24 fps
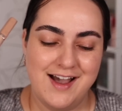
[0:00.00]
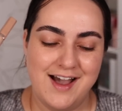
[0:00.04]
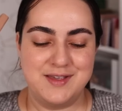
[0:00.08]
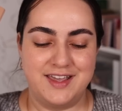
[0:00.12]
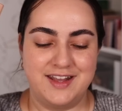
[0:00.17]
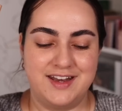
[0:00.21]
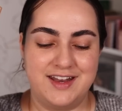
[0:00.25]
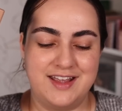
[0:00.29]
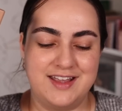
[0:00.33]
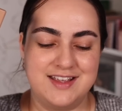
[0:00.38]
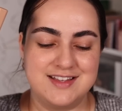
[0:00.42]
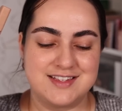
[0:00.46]

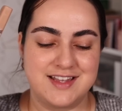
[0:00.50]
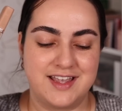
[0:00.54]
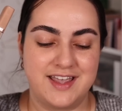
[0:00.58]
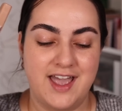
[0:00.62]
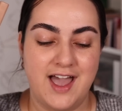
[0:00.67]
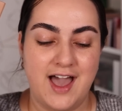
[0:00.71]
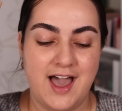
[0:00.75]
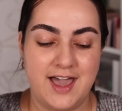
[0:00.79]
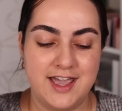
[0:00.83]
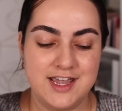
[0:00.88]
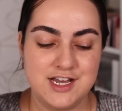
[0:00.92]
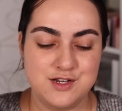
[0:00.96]
It is a
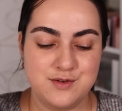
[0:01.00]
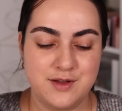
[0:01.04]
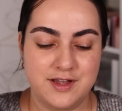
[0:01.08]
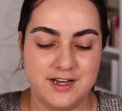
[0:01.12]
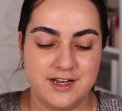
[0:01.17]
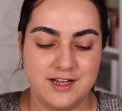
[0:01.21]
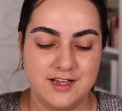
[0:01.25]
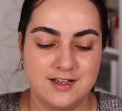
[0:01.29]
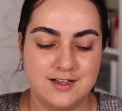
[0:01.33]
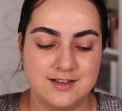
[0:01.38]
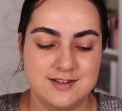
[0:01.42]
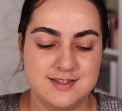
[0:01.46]

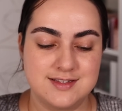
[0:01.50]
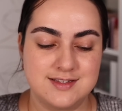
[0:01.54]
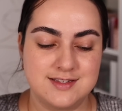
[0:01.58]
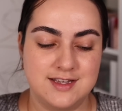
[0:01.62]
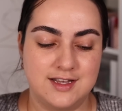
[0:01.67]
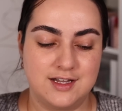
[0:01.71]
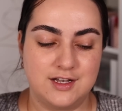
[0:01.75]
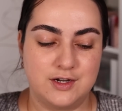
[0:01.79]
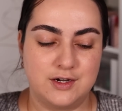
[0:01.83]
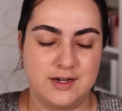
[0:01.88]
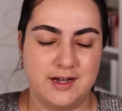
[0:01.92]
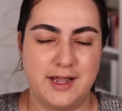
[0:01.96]
hydrating
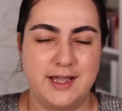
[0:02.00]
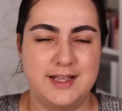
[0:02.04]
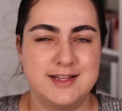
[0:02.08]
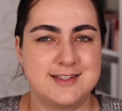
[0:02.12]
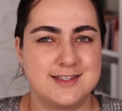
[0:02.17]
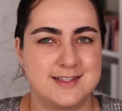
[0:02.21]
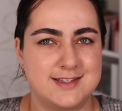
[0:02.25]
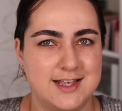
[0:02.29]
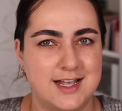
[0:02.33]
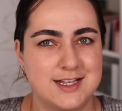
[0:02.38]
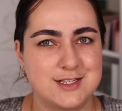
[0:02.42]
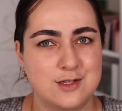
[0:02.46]
concealer. It
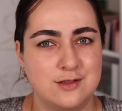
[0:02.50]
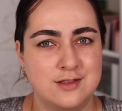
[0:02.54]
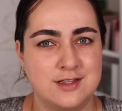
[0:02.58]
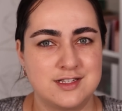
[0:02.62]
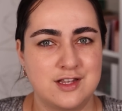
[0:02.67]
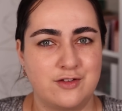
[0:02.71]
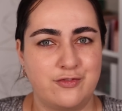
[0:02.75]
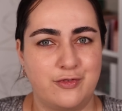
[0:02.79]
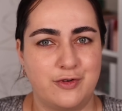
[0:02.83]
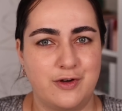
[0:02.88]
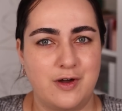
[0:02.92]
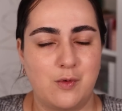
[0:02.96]
says on the
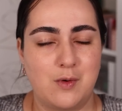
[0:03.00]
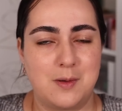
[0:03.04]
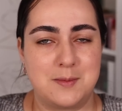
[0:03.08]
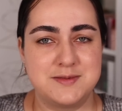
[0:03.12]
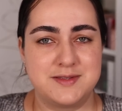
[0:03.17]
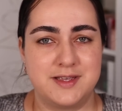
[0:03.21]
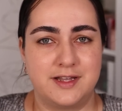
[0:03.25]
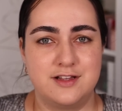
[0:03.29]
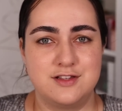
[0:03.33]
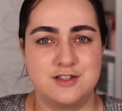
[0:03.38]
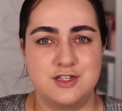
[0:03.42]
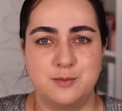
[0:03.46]
Sephora
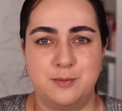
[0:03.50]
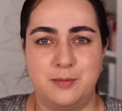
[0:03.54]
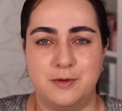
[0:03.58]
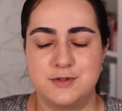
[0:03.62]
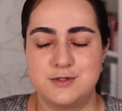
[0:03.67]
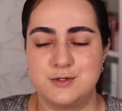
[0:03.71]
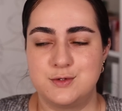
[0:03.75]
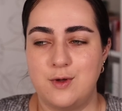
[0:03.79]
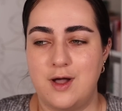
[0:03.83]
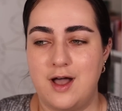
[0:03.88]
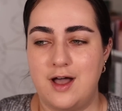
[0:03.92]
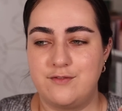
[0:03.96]
website it's
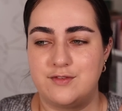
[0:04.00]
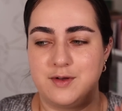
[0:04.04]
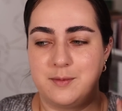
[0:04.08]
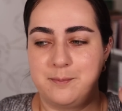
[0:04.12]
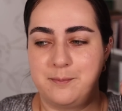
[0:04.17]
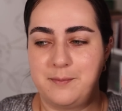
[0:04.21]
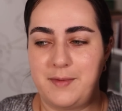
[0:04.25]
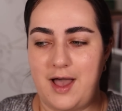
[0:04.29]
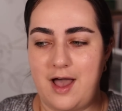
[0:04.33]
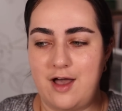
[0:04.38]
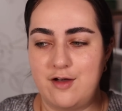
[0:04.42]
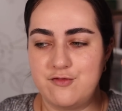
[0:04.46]
supposed to have a
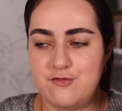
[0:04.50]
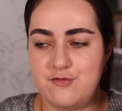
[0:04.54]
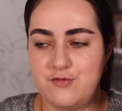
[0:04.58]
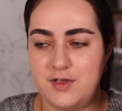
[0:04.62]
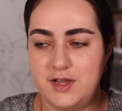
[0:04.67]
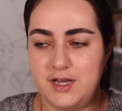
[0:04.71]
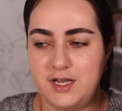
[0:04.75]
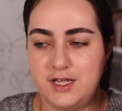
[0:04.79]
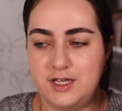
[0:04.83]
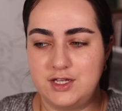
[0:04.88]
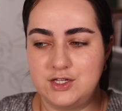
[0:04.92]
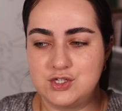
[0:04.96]
matte
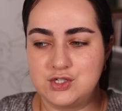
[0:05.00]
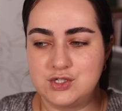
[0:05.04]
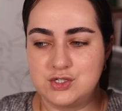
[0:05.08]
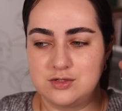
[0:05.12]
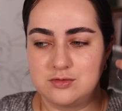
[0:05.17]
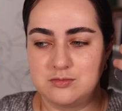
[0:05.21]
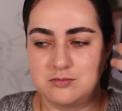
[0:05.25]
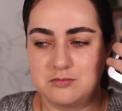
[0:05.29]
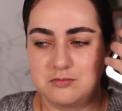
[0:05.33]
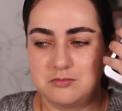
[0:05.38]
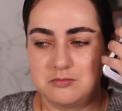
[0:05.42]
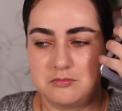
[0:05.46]

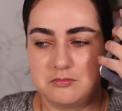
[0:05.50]
finish.